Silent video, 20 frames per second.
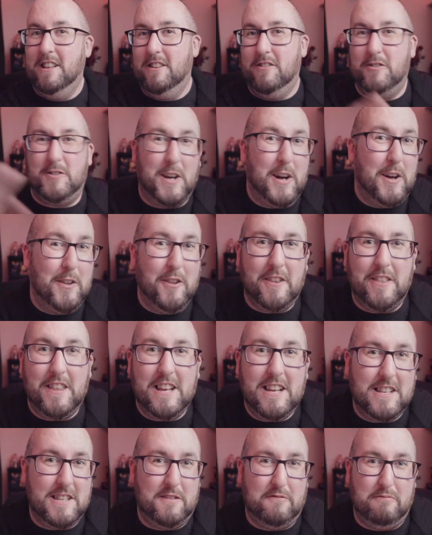There's other
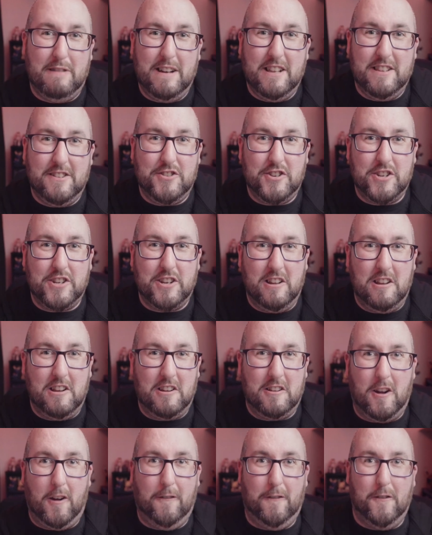things as well that you can
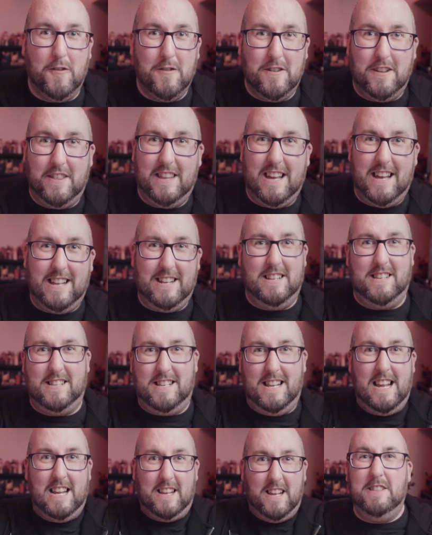look out for, and that is
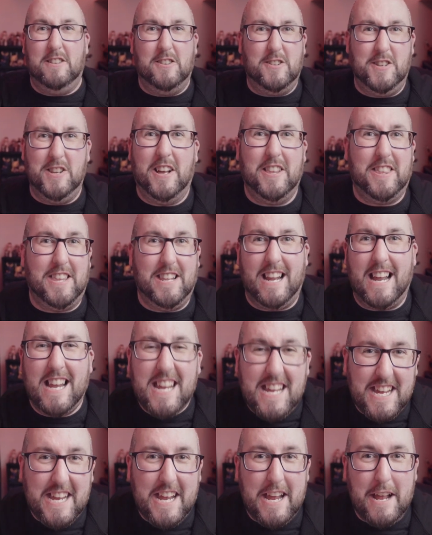like, there's nothing I
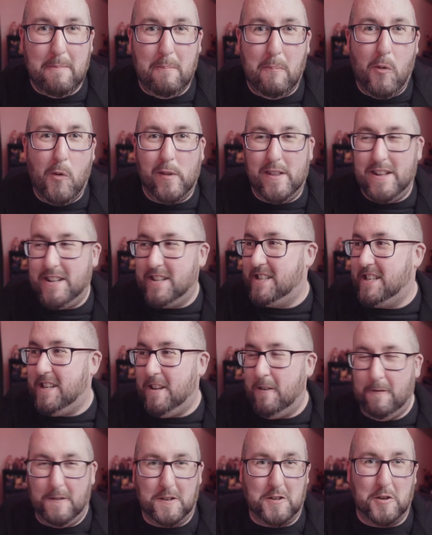hate more than
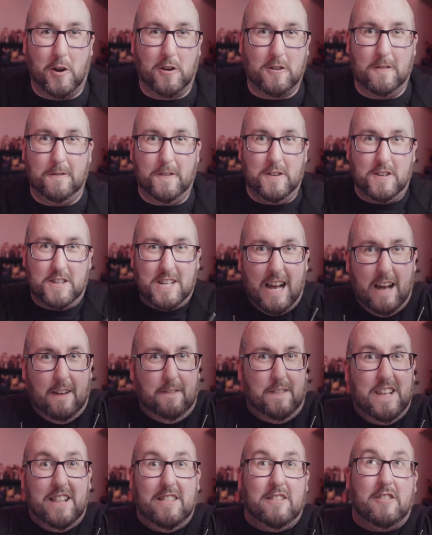seeing photographers
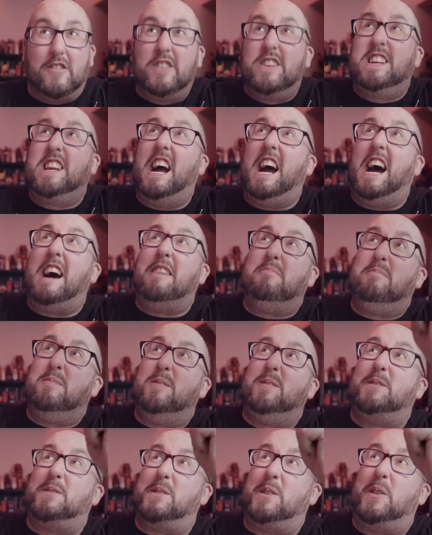having their
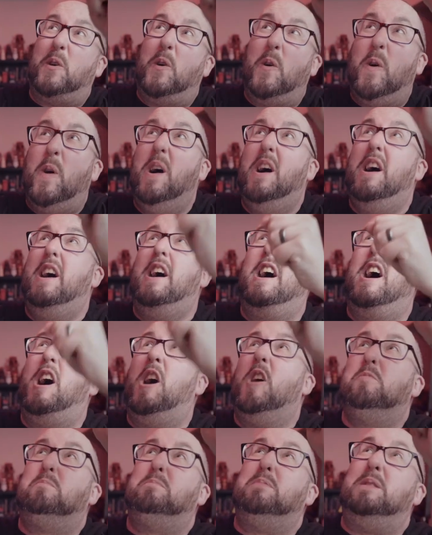cameras and all
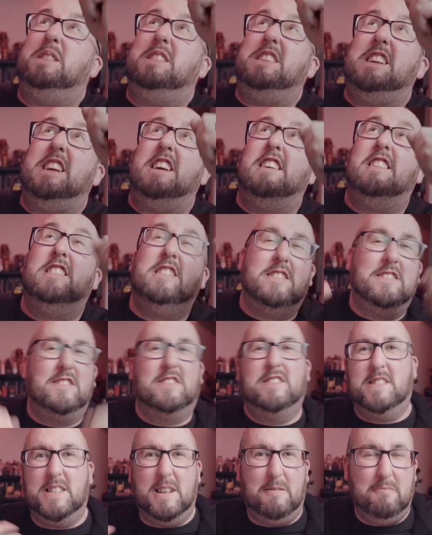up in the air.
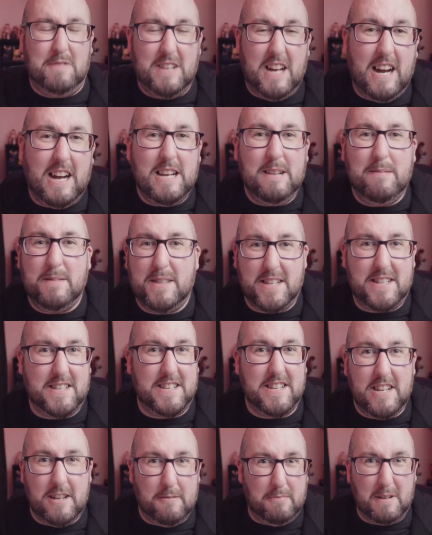Sometimes it's
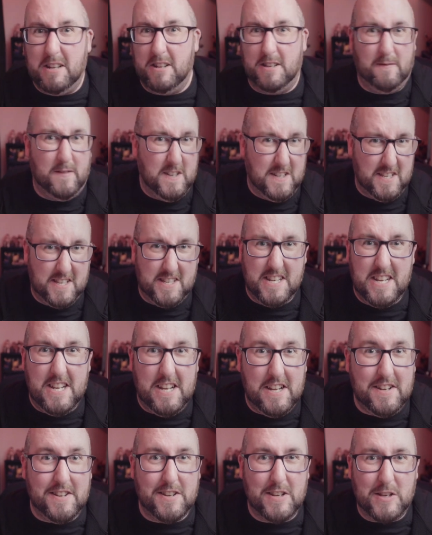needed because of a
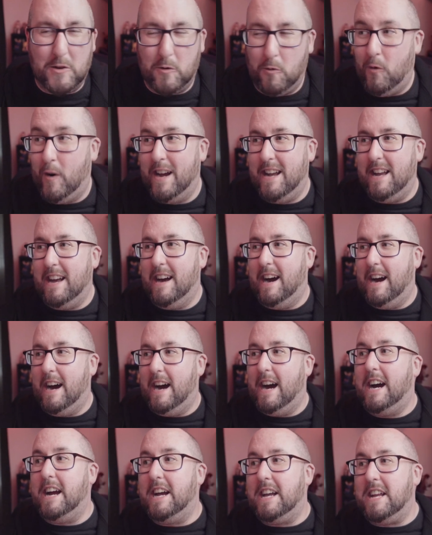stage is quite
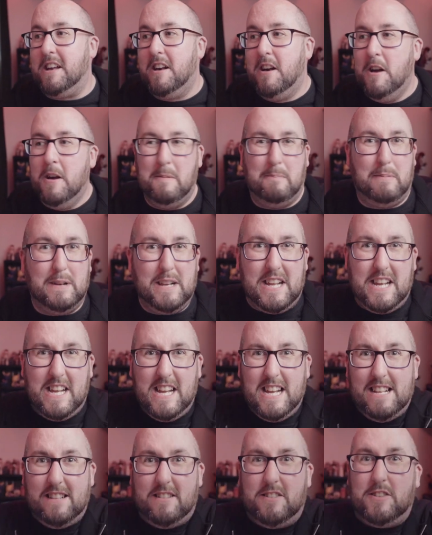high. But
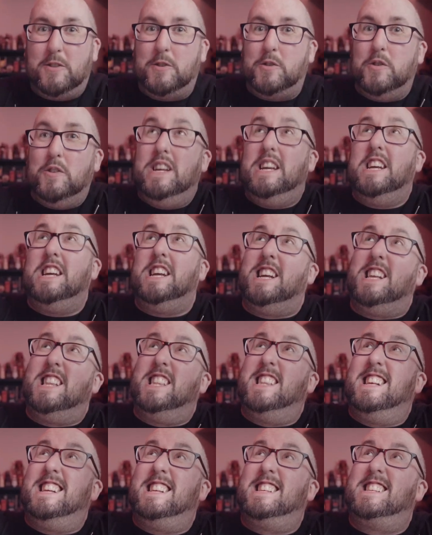again, doing
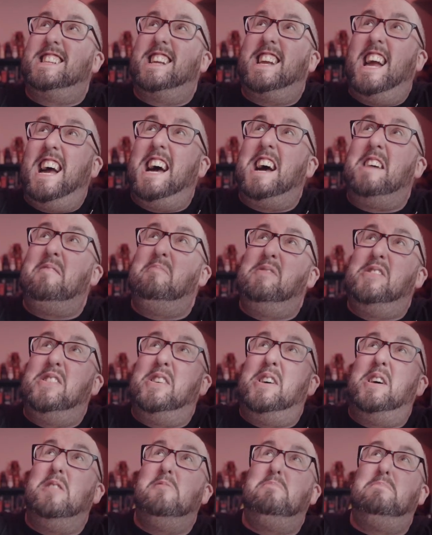this
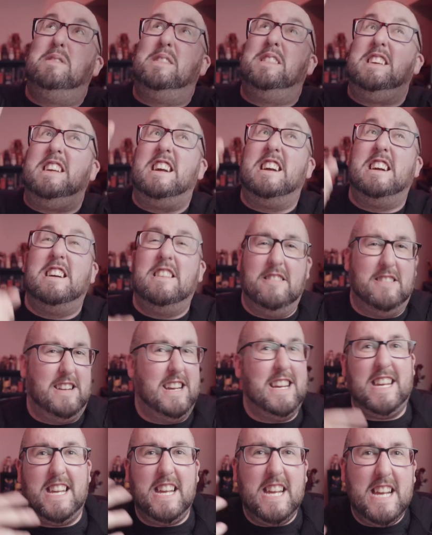camera up in the air
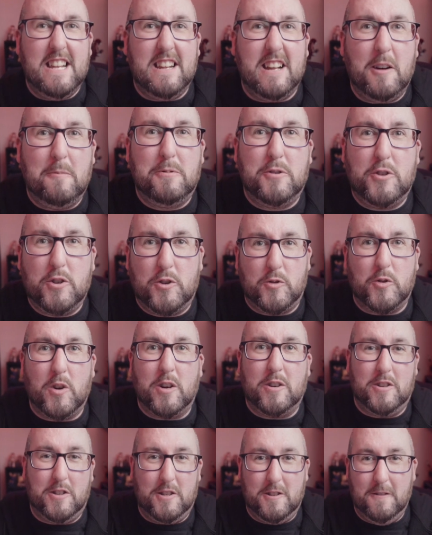again
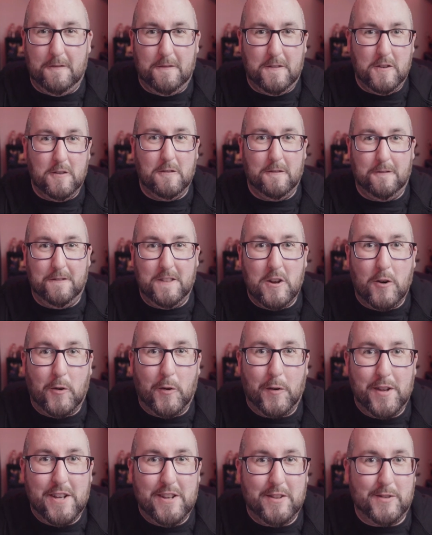obstructs the view of the
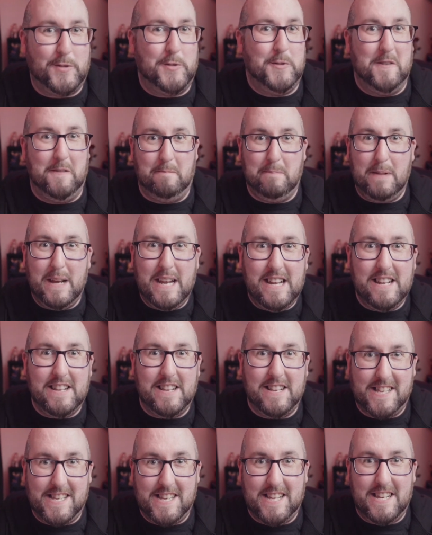audience who have paid
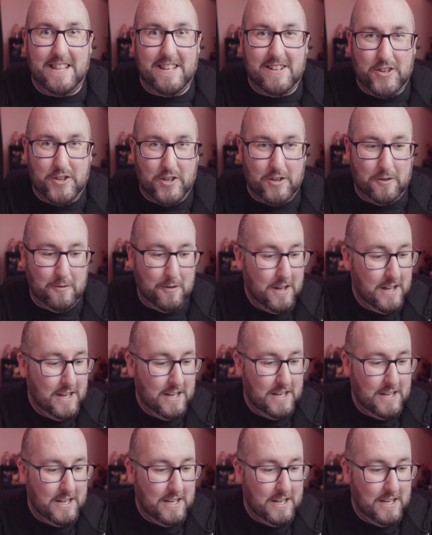to see this show.